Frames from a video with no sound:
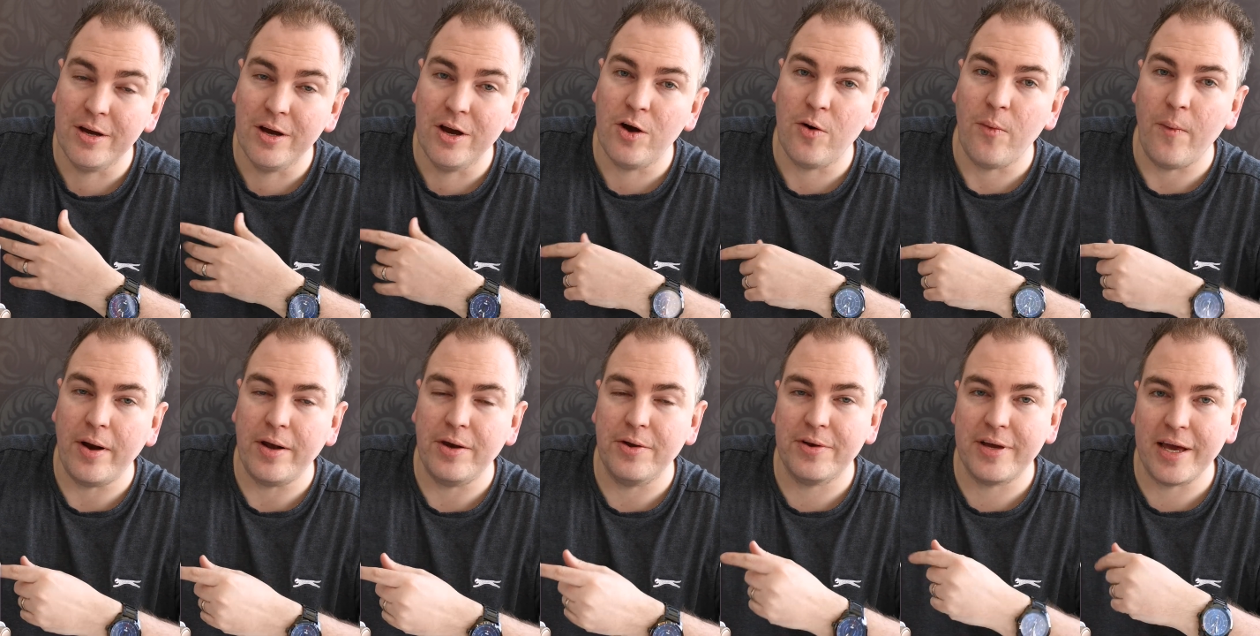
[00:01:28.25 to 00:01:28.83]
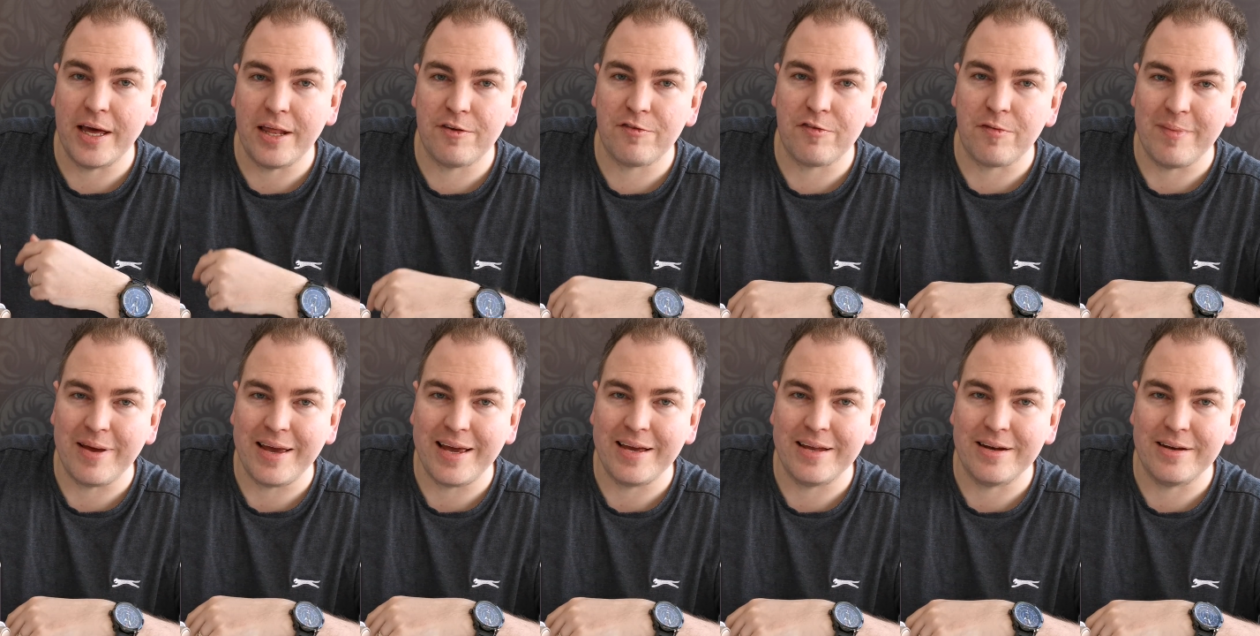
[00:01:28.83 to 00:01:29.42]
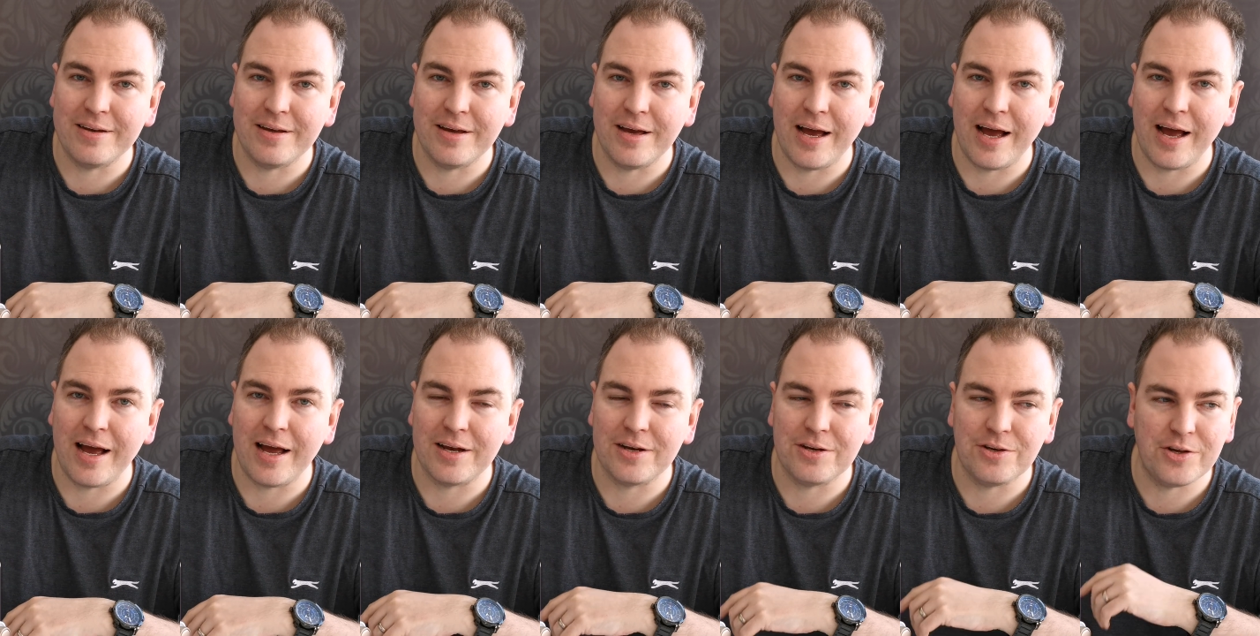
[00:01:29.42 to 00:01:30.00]
When you get it from Ian
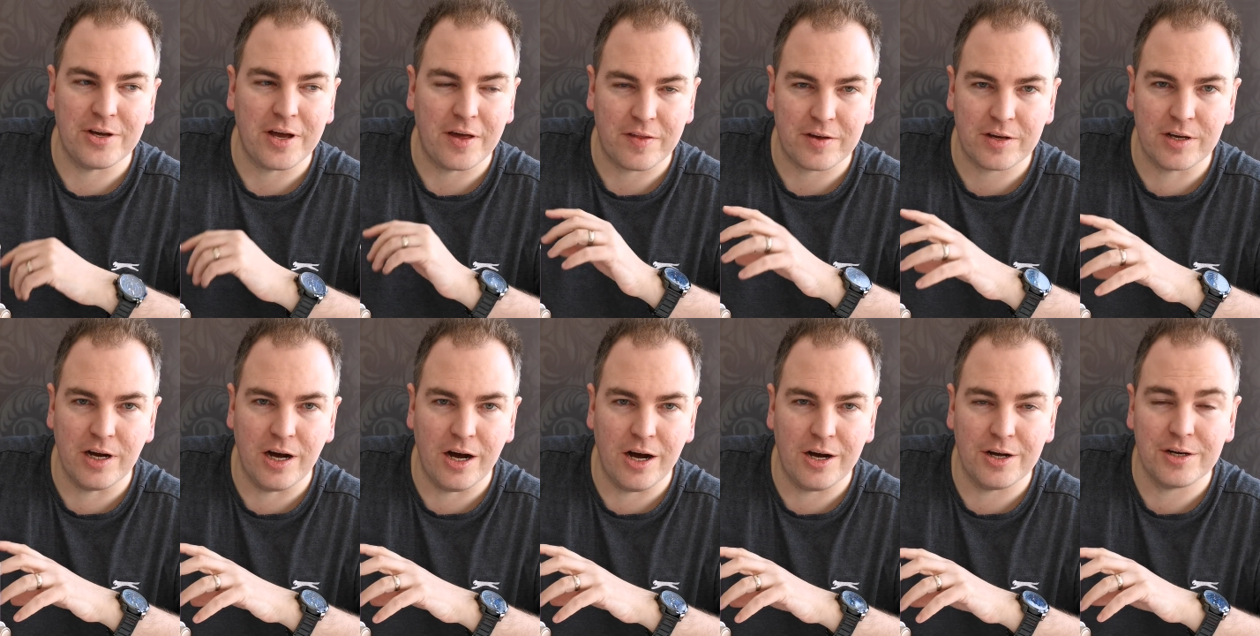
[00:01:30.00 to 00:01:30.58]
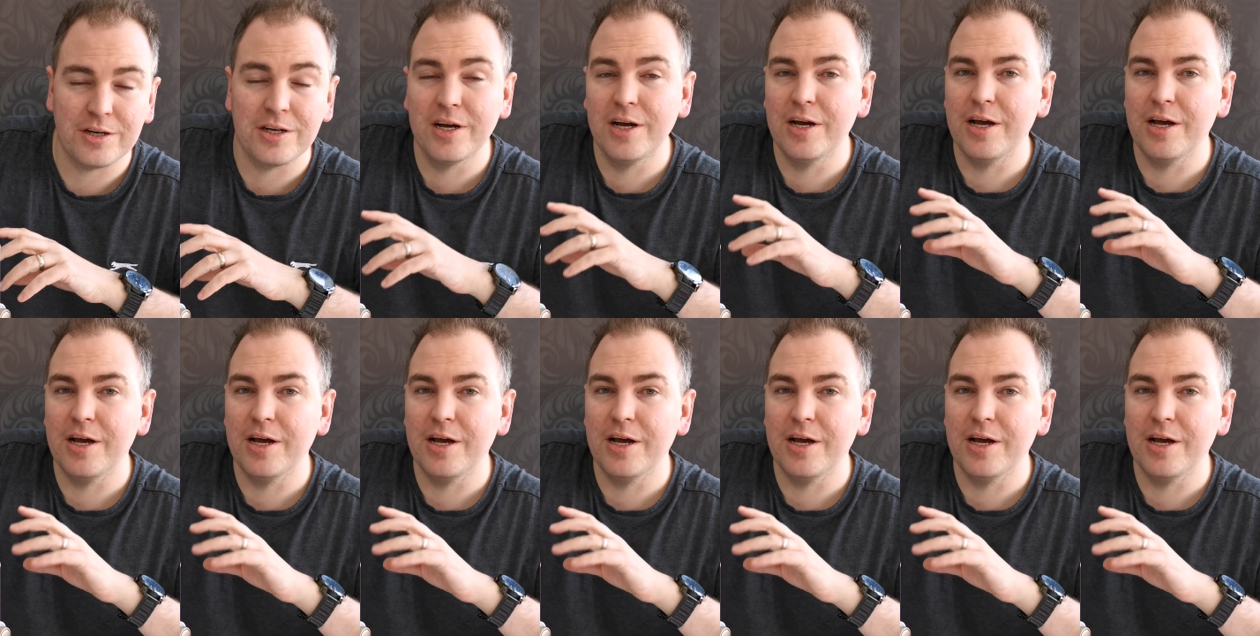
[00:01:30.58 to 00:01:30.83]
and you get the card,